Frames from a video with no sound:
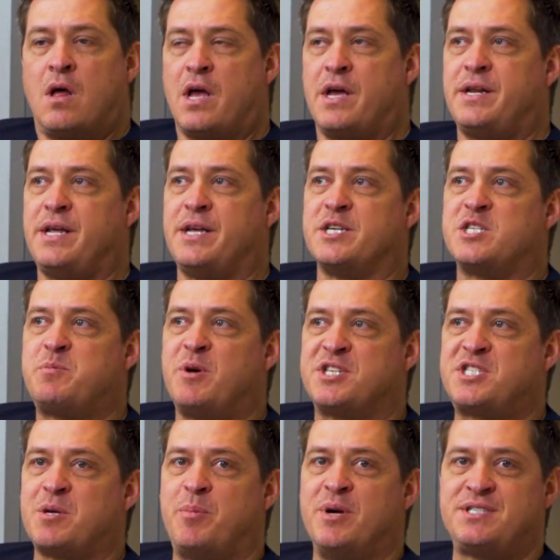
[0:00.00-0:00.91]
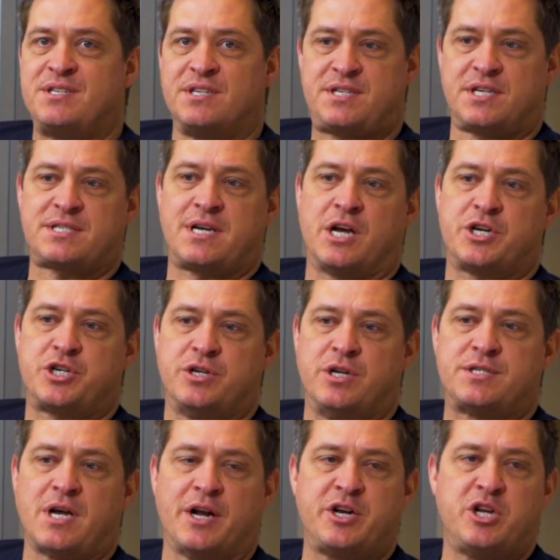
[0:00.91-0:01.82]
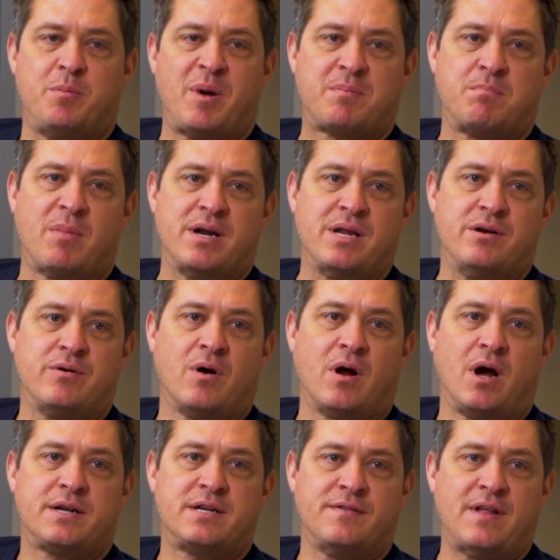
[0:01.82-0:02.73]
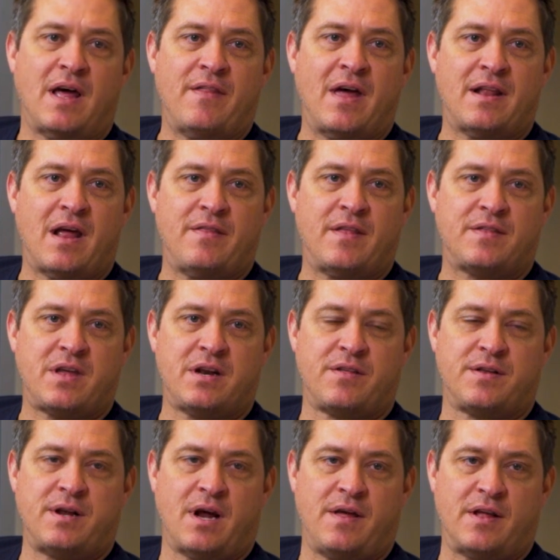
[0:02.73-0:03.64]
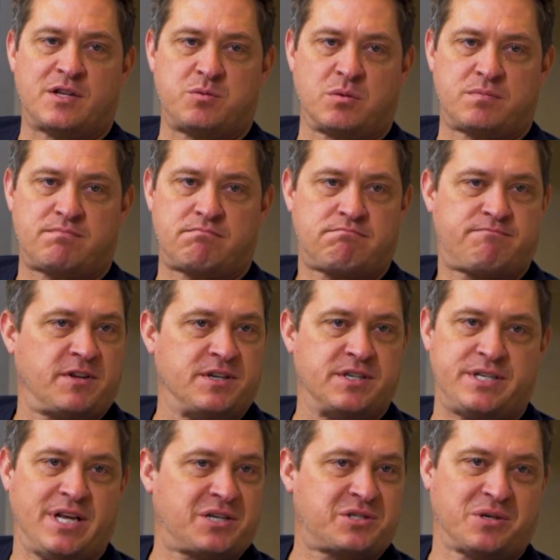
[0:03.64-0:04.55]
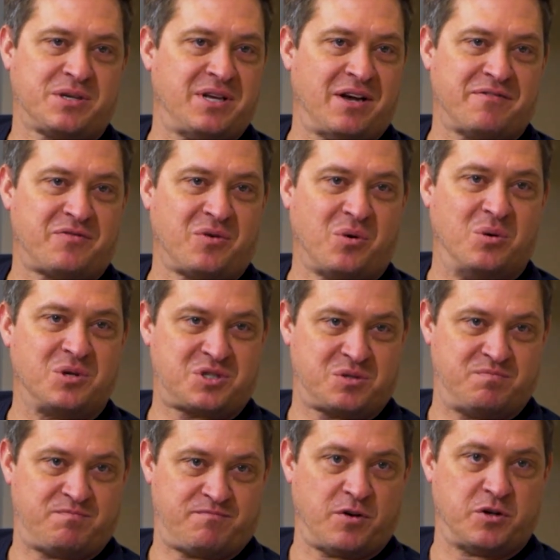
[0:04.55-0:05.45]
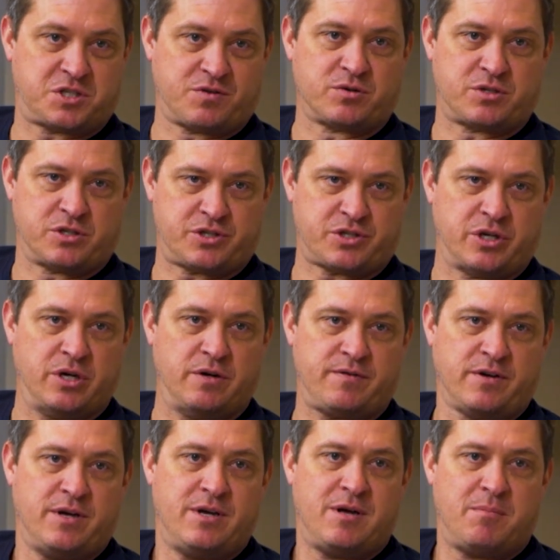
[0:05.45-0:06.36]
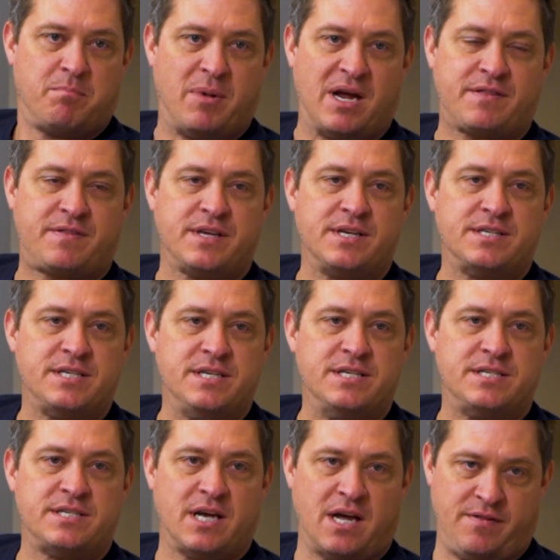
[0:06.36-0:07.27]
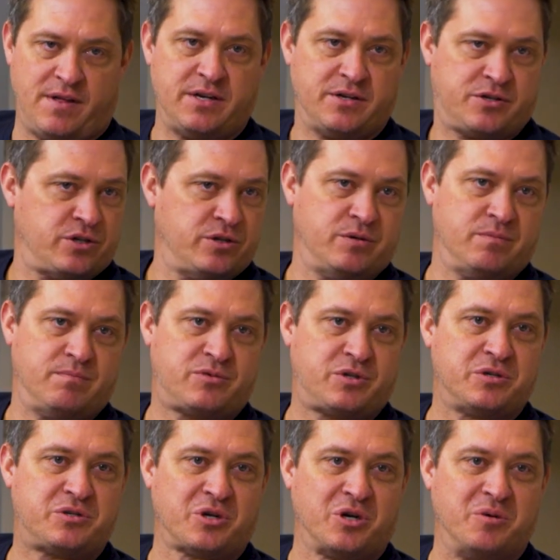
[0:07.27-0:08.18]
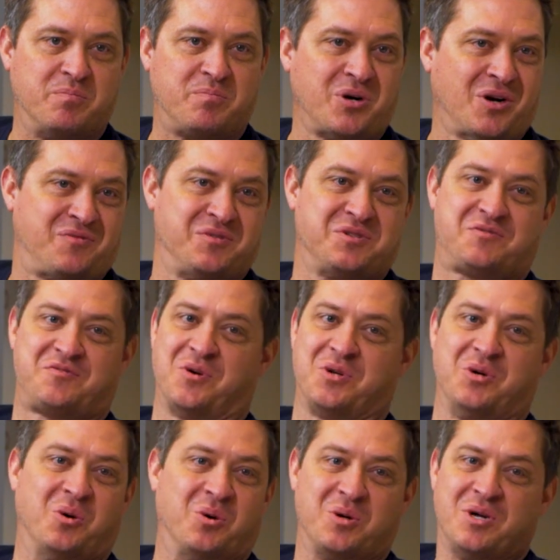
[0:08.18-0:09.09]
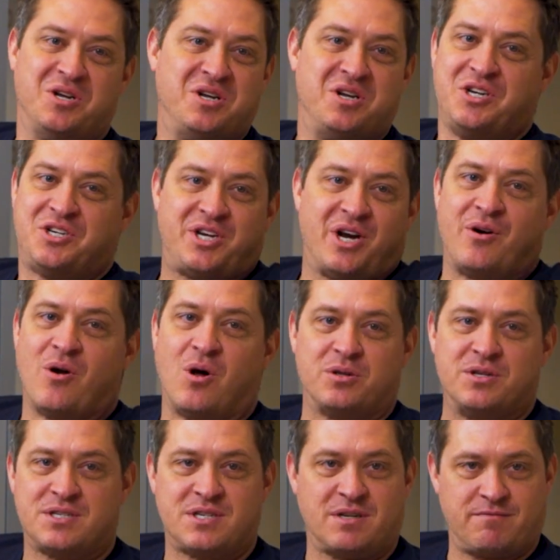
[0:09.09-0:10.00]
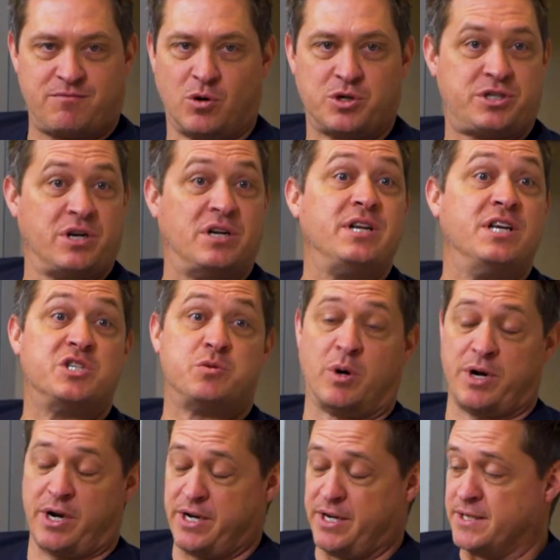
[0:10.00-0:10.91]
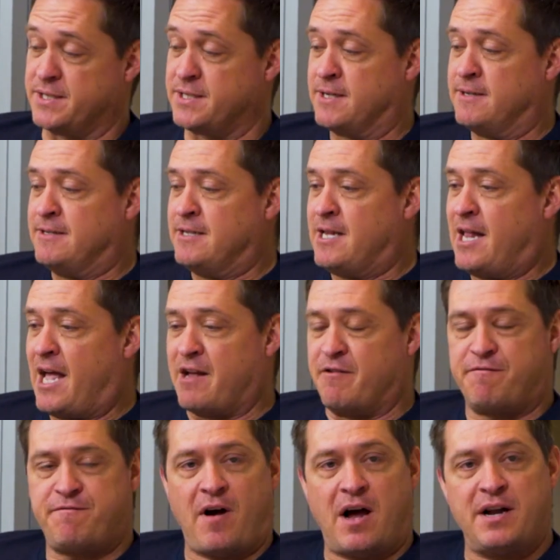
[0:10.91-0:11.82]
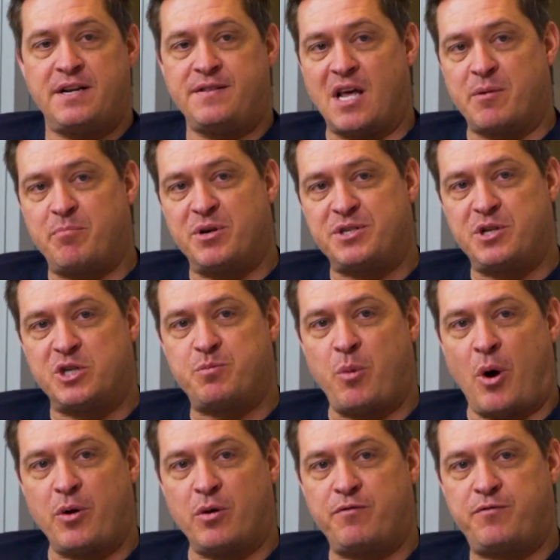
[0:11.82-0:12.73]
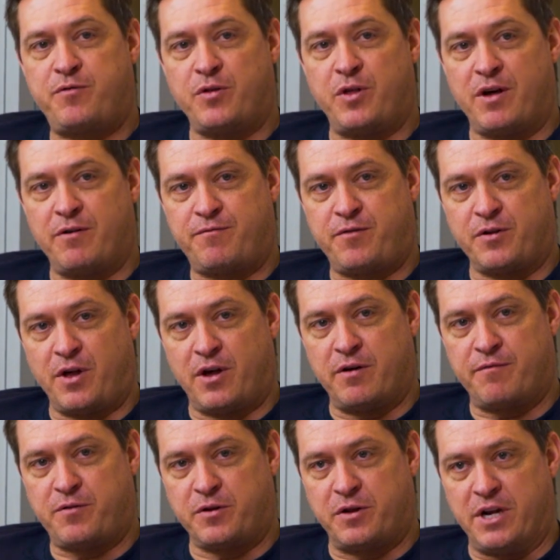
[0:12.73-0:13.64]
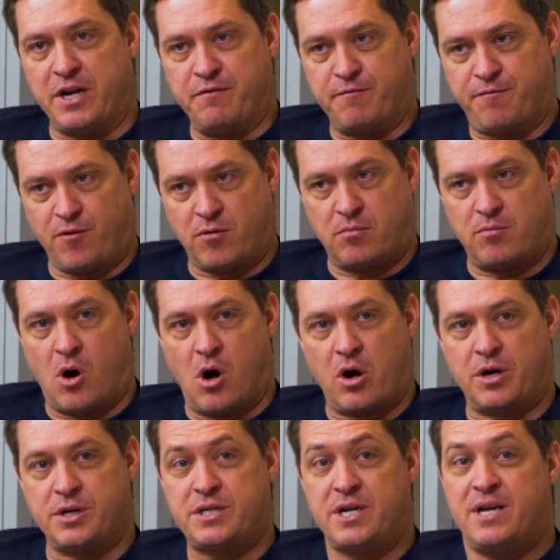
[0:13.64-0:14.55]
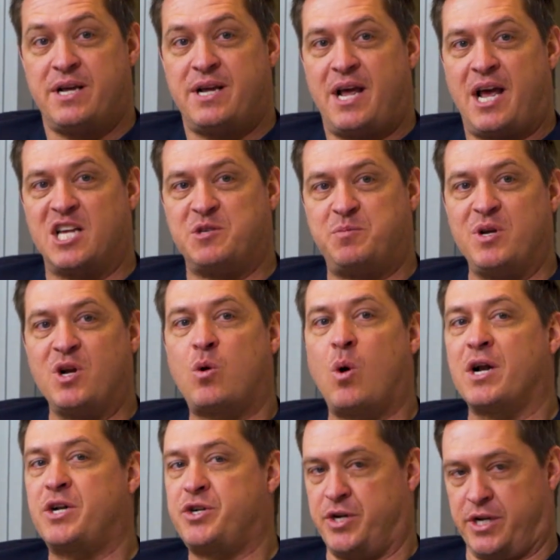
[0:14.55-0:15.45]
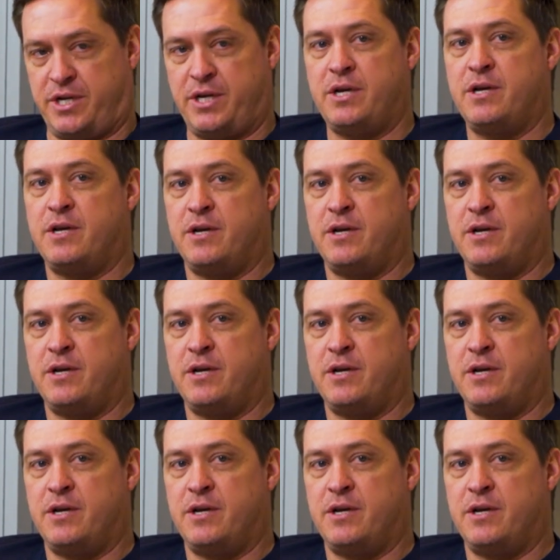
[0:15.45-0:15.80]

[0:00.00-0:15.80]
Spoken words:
It is, but it's a business discussion. It's how do you make money, right? And at the end of the day, that's what fintechs are here for, is first of all to serve, make things easier, and then to turn profits for your shareholders. Unfortunately, it is what it is. And finding that business model for the informal market has been quite tricky.